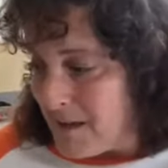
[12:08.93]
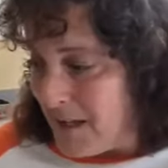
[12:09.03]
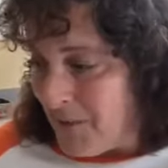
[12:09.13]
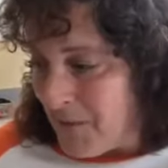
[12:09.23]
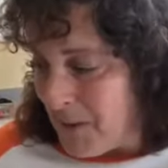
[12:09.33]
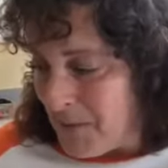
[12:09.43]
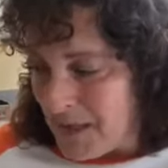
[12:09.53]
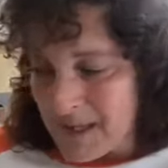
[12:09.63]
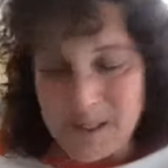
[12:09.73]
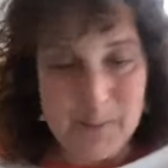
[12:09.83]
give them
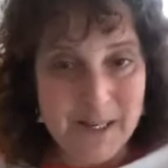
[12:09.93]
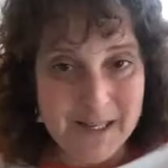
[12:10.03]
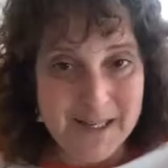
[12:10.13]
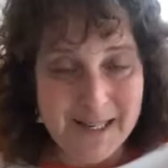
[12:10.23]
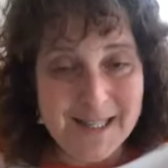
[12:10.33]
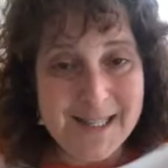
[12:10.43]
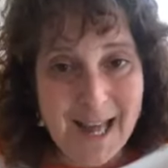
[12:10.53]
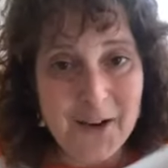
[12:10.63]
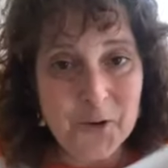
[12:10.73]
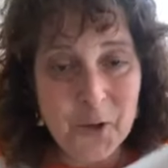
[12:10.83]
this, because it's
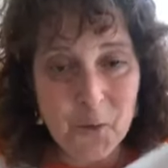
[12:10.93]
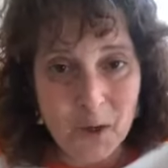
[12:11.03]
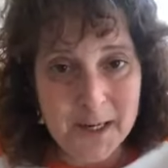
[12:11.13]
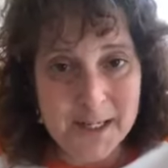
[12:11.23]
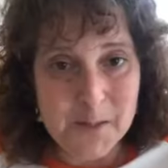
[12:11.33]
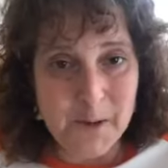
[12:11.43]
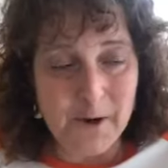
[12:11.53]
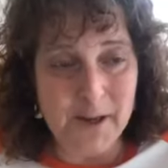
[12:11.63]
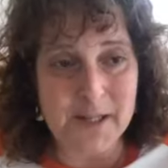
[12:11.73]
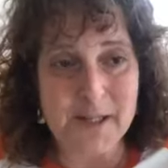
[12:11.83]
not only one
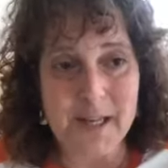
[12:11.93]
experience.